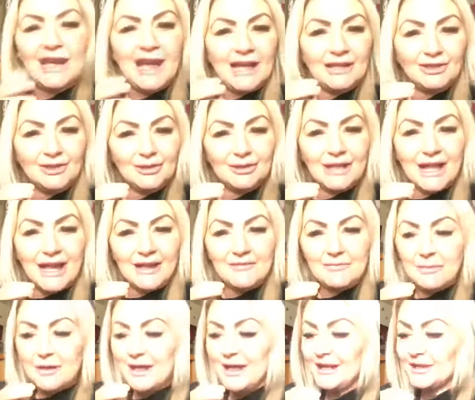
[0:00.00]
Aloe Life
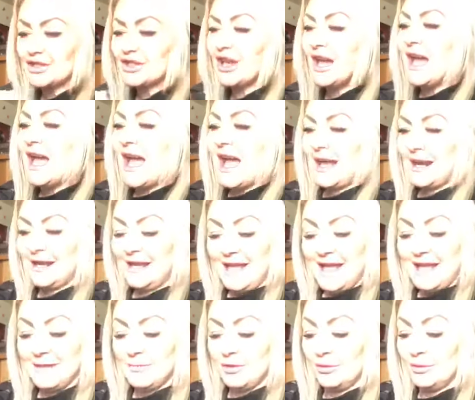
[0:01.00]
page and I
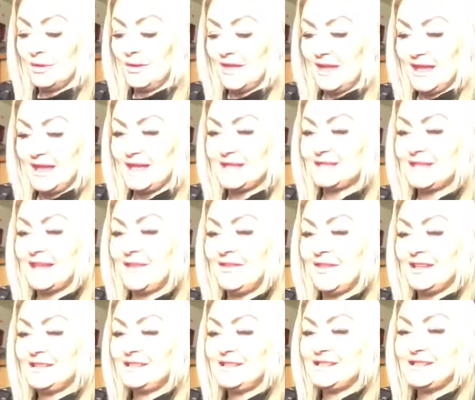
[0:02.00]
came up with these, and
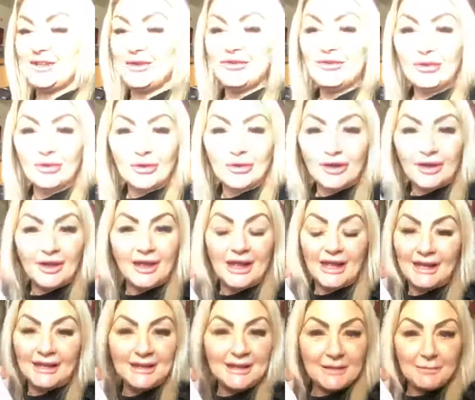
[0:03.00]
this is another
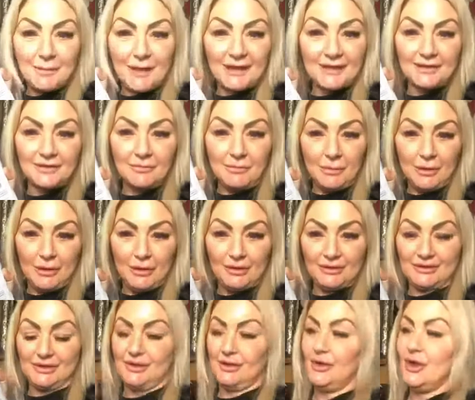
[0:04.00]
independent
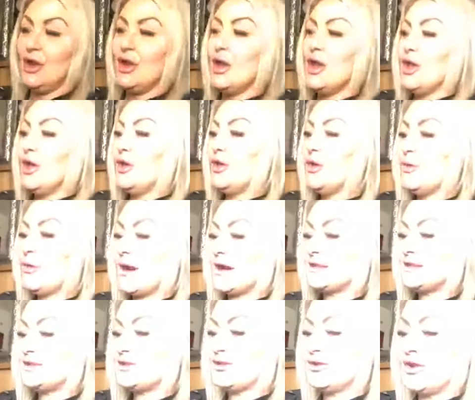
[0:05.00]
person who
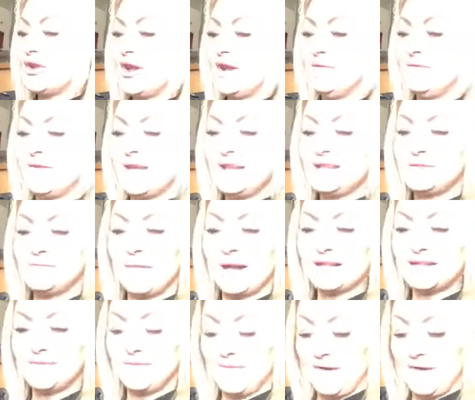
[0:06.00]
has done a Face Mask